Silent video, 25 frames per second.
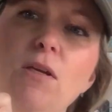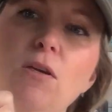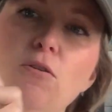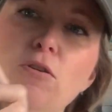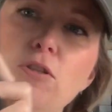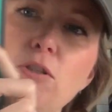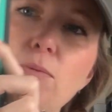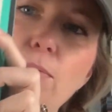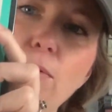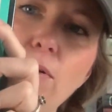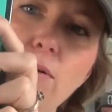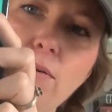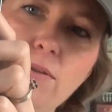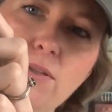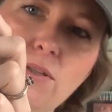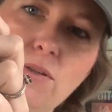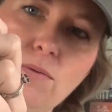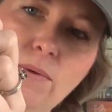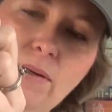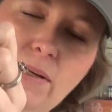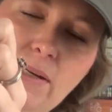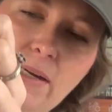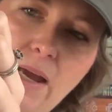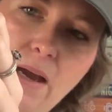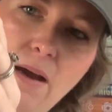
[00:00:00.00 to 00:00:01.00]
Goldsboro is
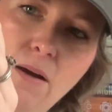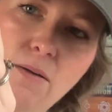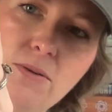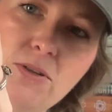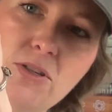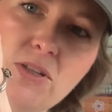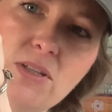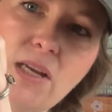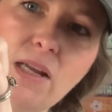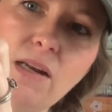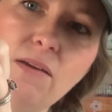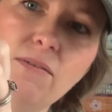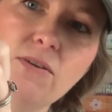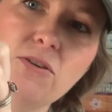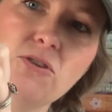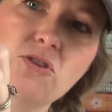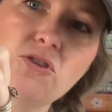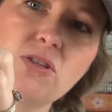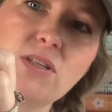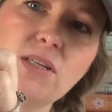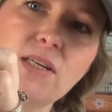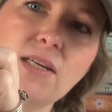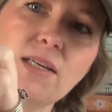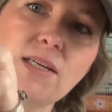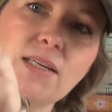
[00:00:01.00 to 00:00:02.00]
doing now, which is kind of
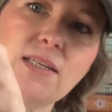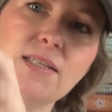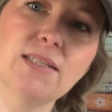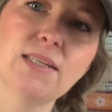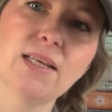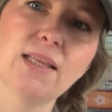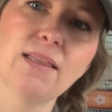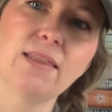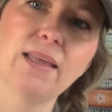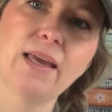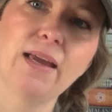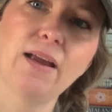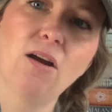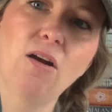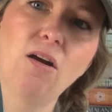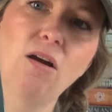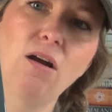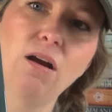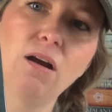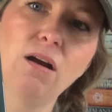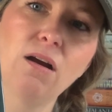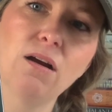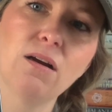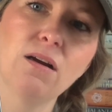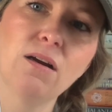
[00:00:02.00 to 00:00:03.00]
interesting, is that they
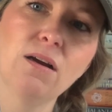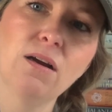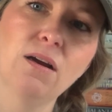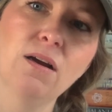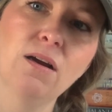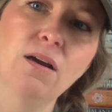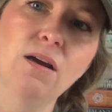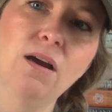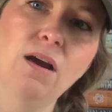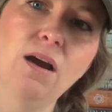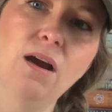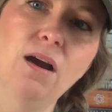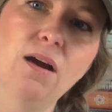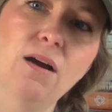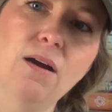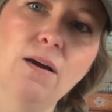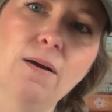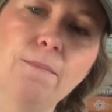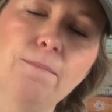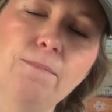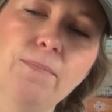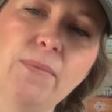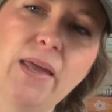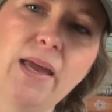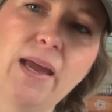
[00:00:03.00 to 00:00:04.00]
are,
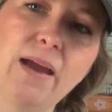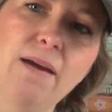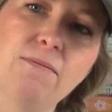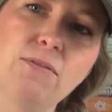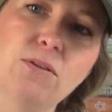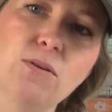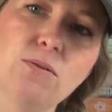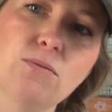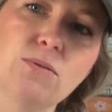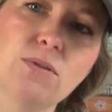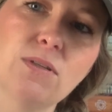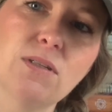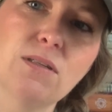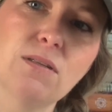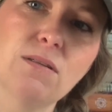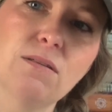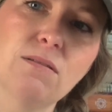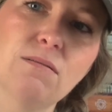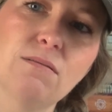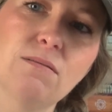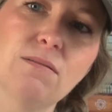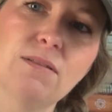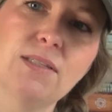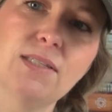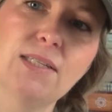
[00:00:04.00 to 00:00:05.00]
they have those
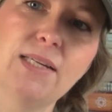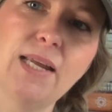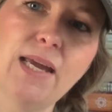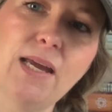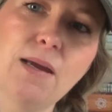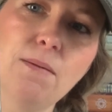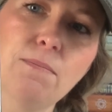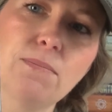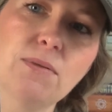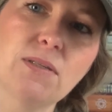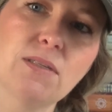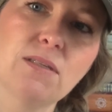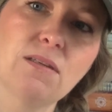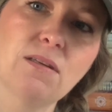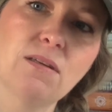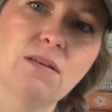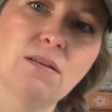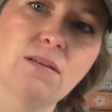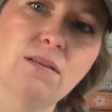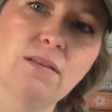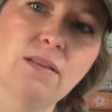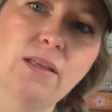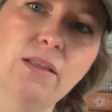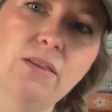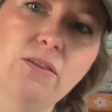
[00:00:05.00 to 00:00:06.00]
stamps
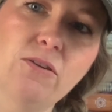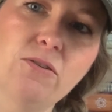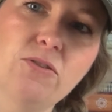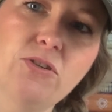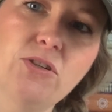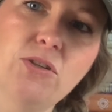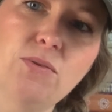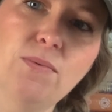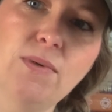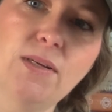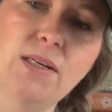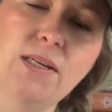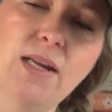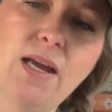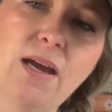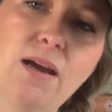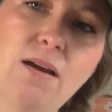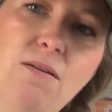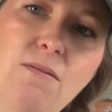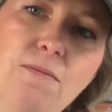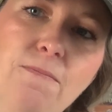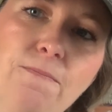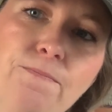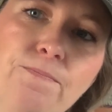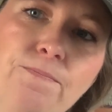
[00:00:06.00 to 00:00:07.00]
that they're doing
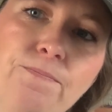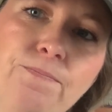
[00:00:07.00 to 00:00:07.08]
now.